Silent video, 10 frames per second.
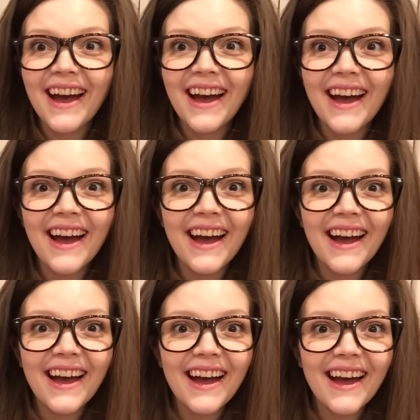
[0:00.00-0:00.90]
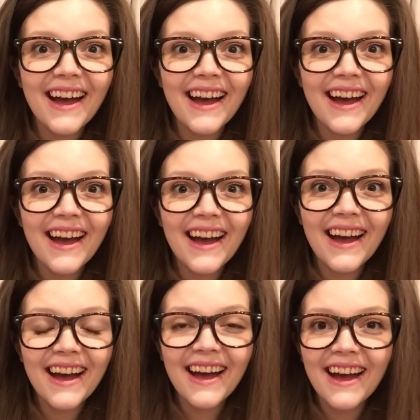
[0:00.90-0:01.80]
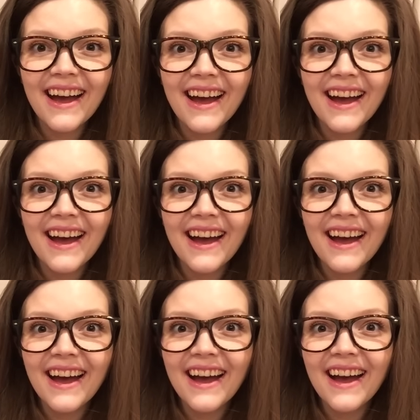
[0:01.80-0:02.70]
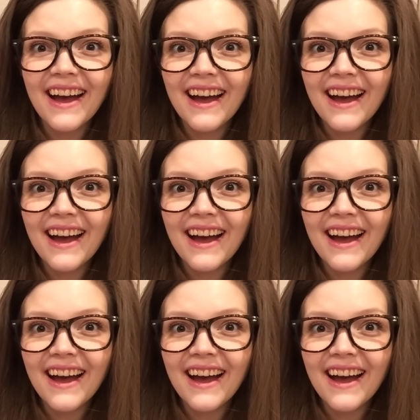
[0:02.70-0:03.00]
(no one is talking)